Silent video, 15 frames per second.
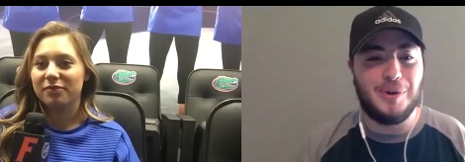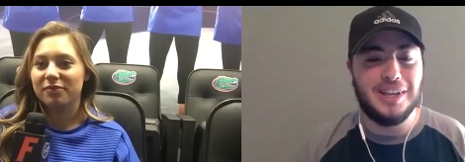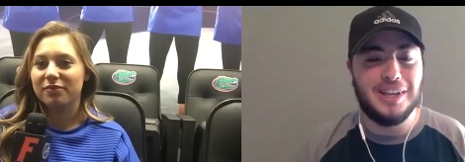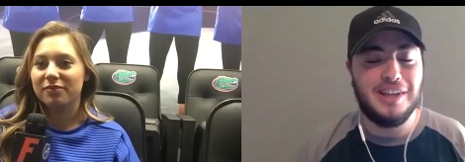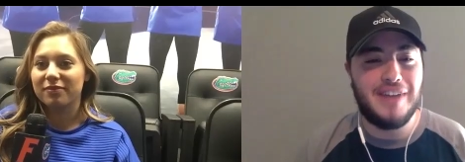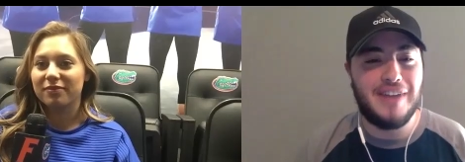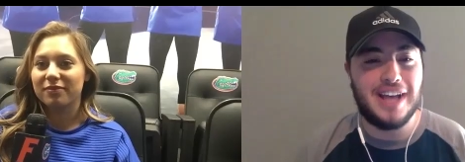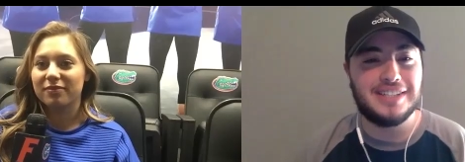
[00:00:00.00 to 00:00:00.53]
Speaker 1: love
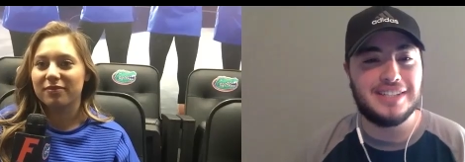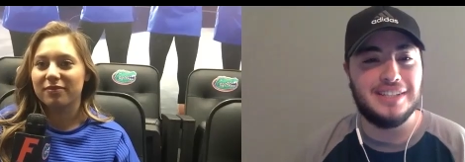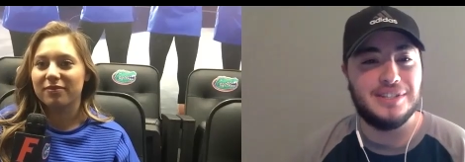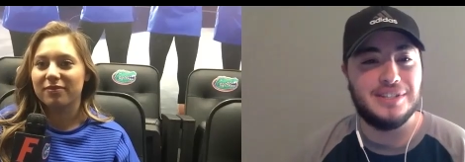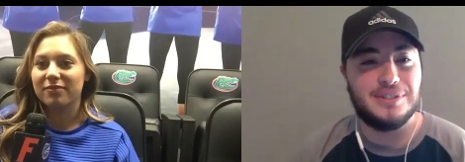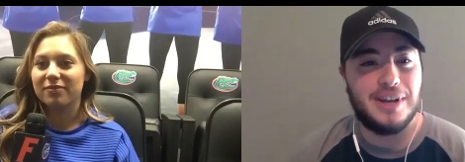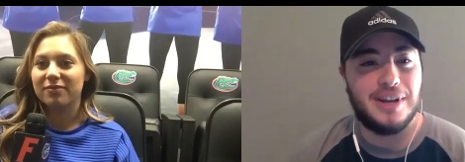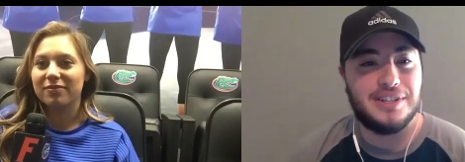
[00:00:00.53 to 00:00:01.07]
asking this
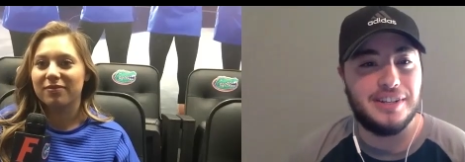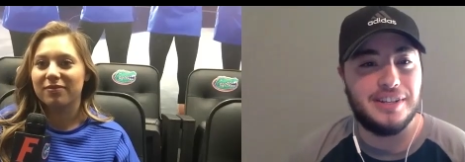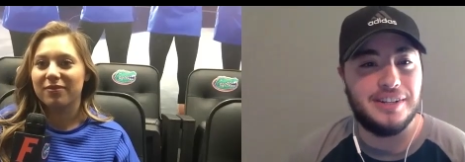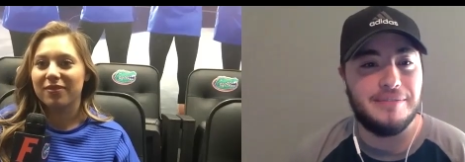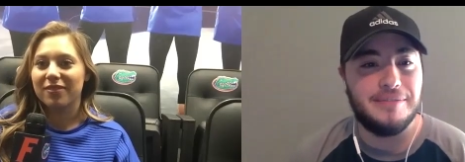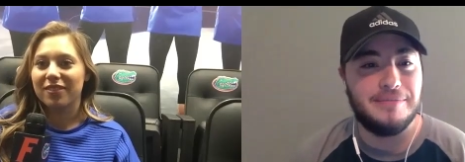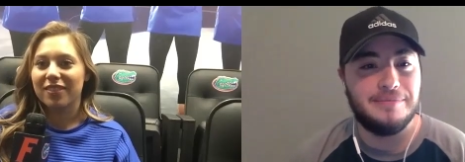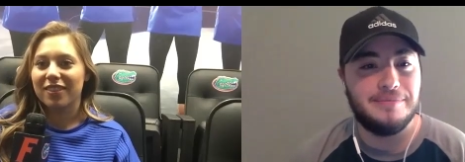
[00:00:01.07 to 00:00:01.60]
question.
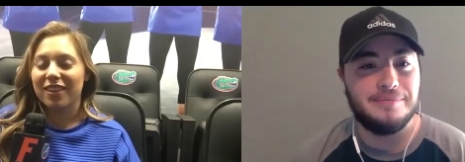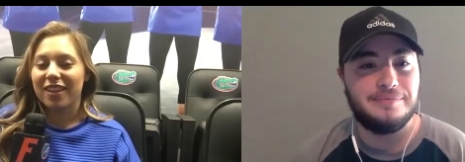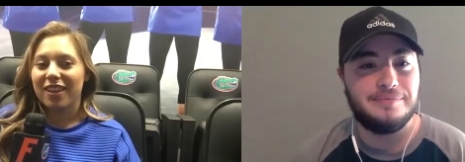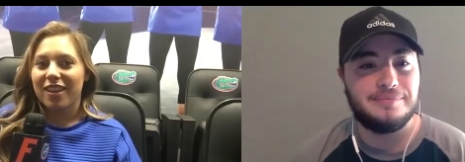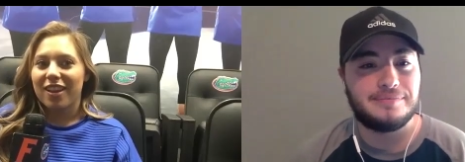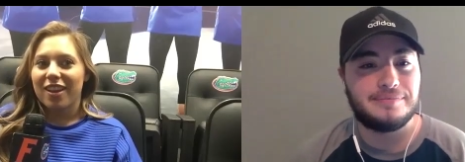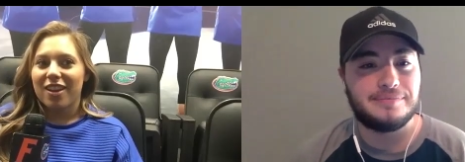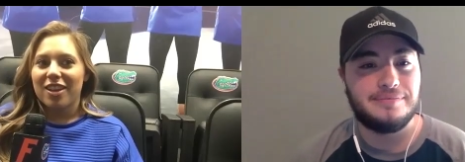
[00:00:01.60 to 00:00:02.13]

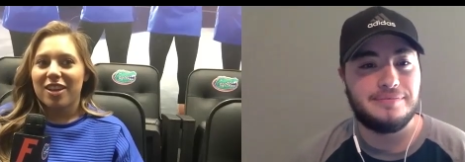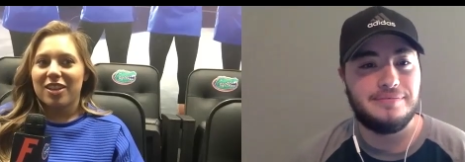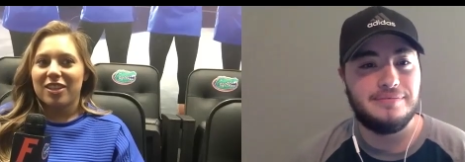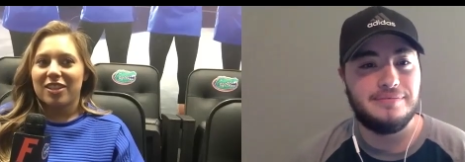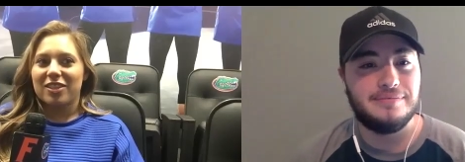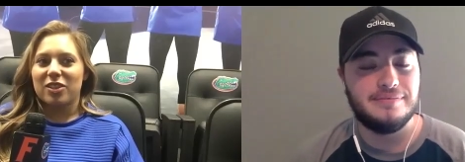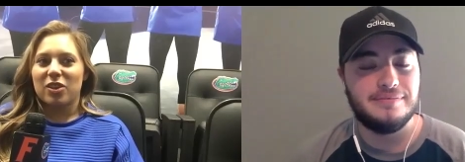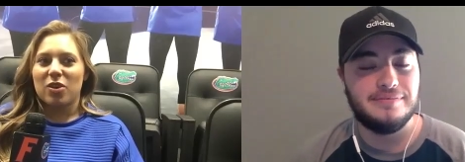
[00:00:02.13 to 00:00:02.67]

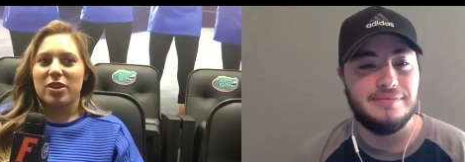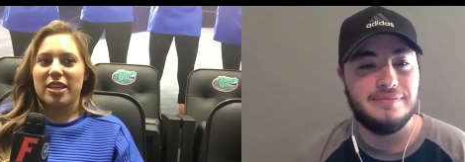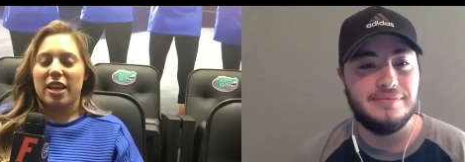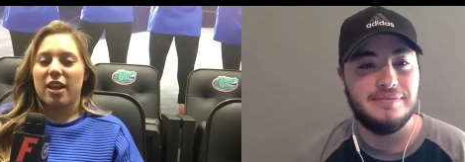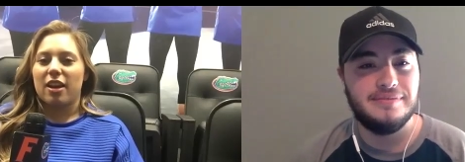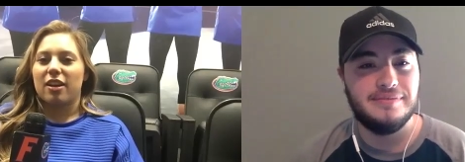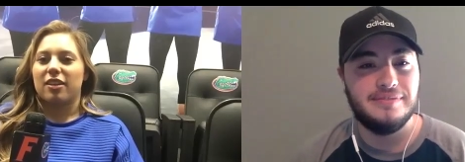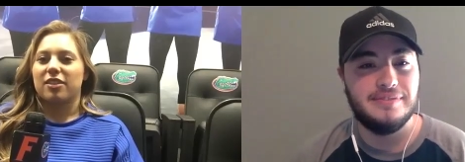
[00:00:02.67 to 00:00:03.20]
Speaker 2: So,
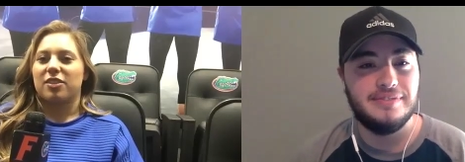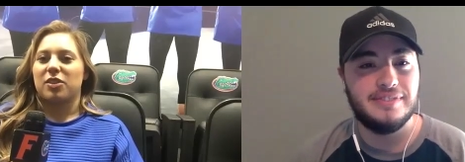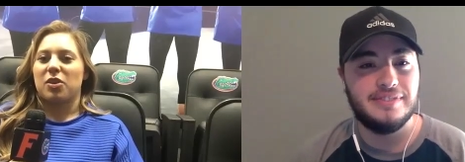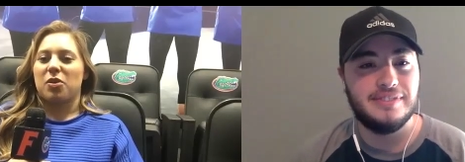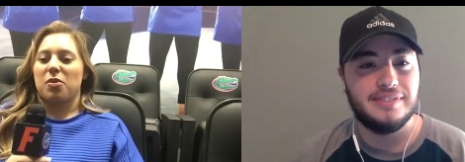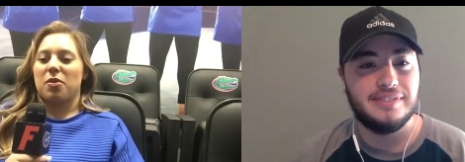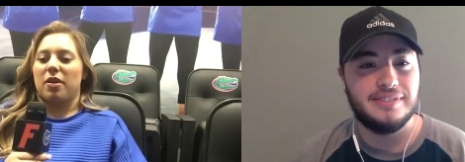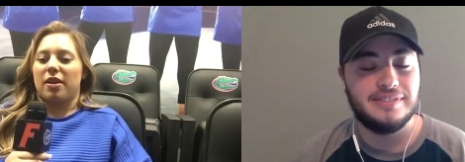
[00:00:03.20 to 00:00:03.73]
yeah.
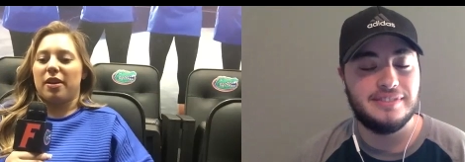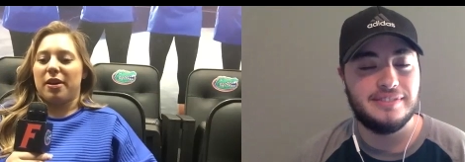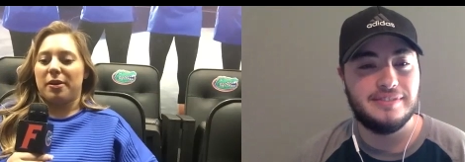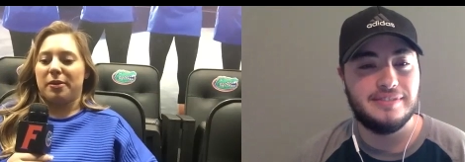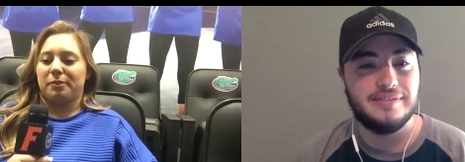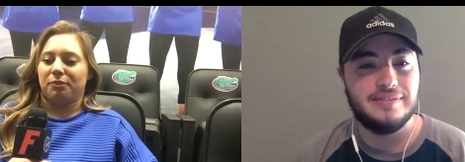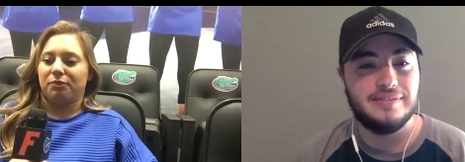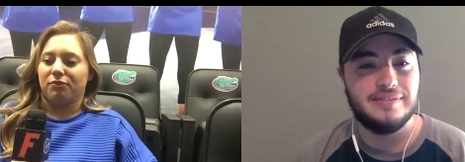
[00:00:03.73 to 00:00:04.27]
So
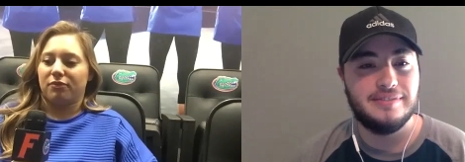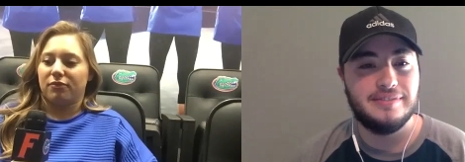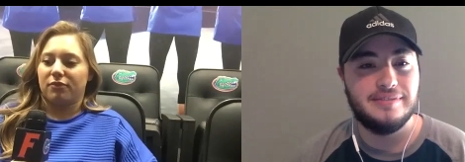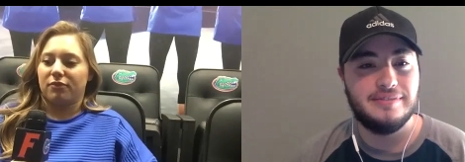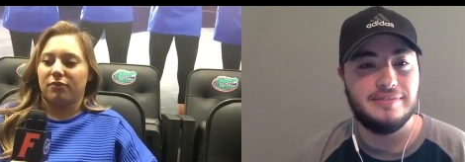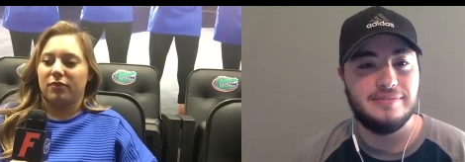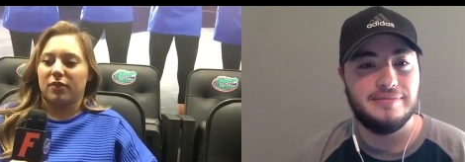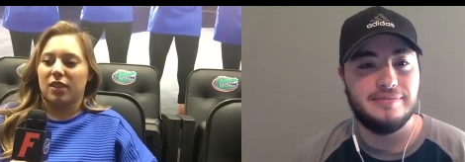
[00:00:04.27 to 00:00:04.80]
I
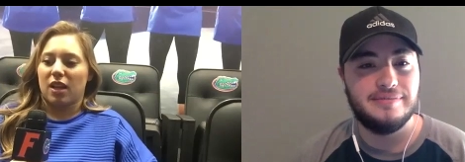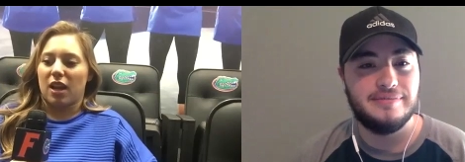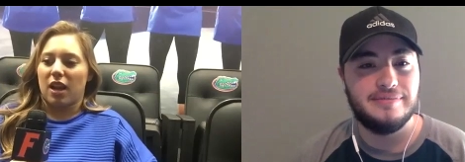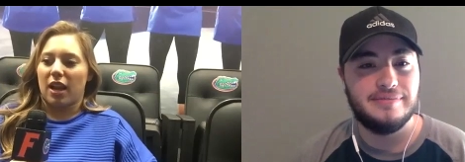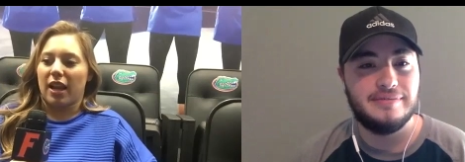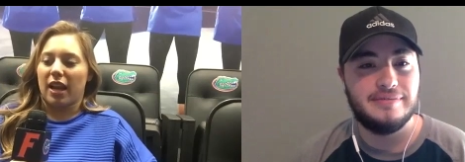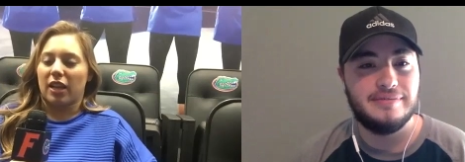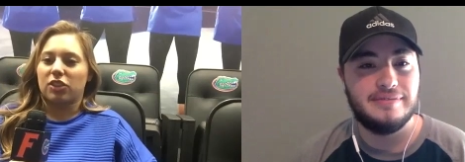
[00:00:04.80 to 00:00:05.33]

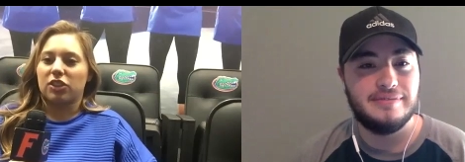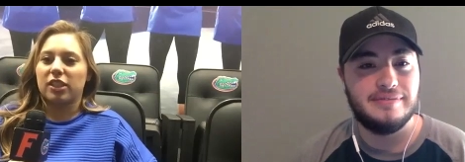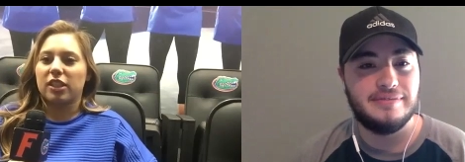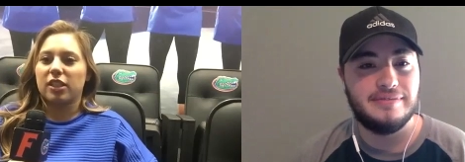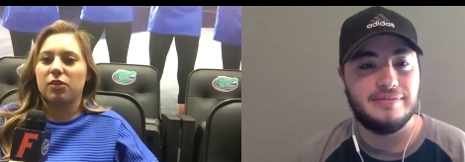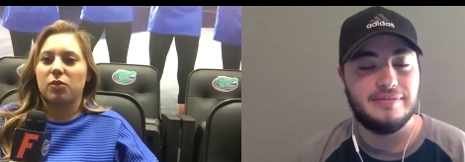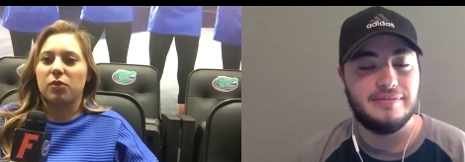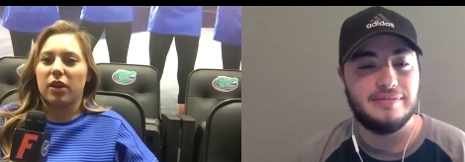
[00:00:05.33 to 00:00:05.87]
actually,
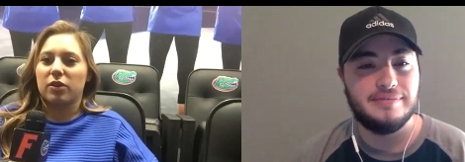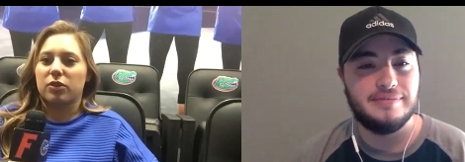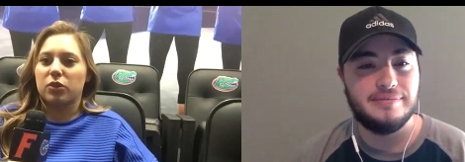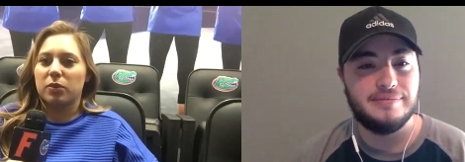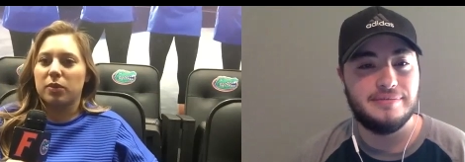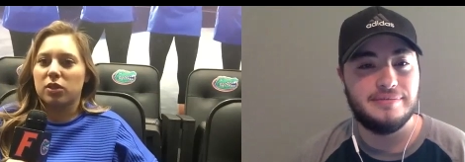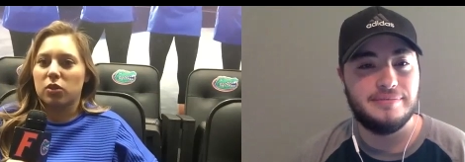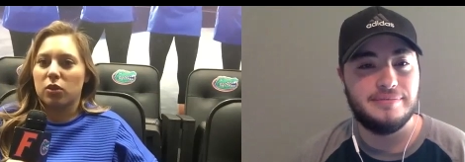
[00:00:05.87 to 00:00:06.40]
when I was 3
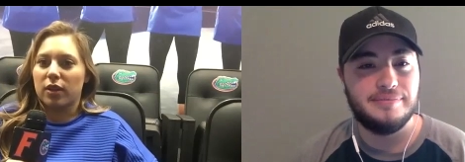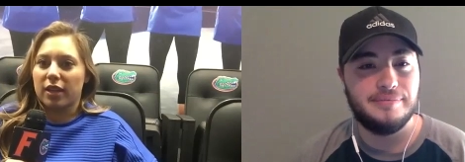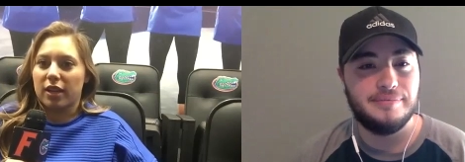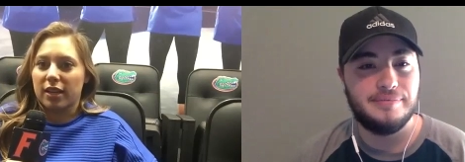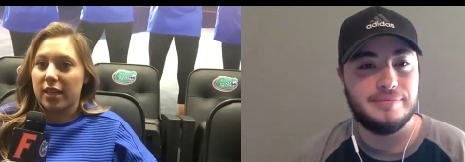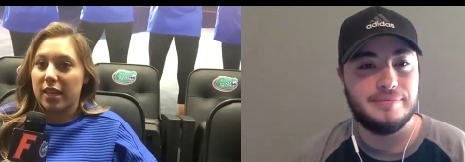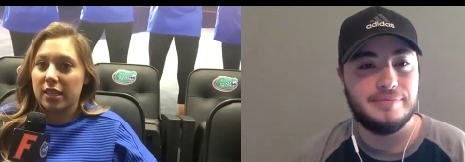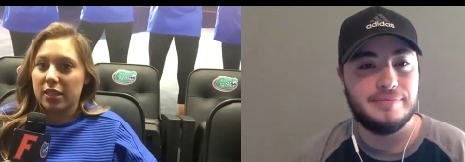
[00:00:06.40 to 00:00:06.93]
months old, I got
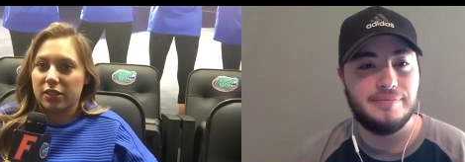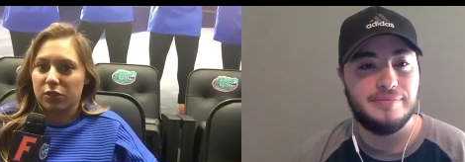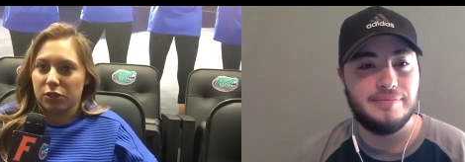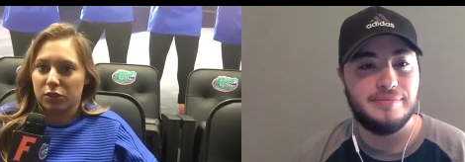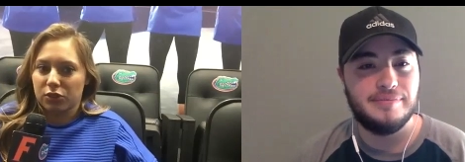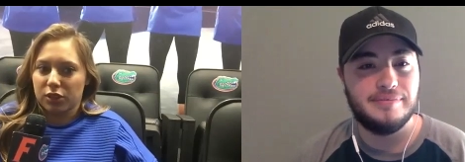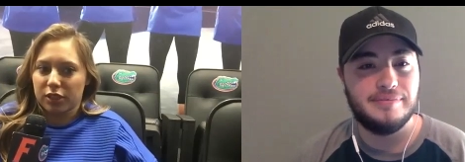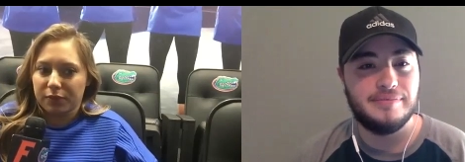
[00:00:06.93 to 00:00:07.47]
kidney
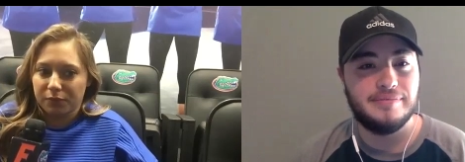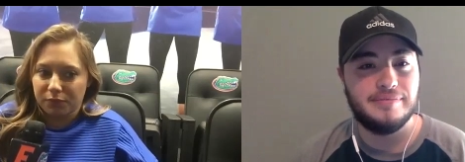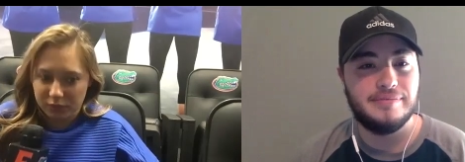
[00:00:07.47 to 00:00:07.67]
surgery.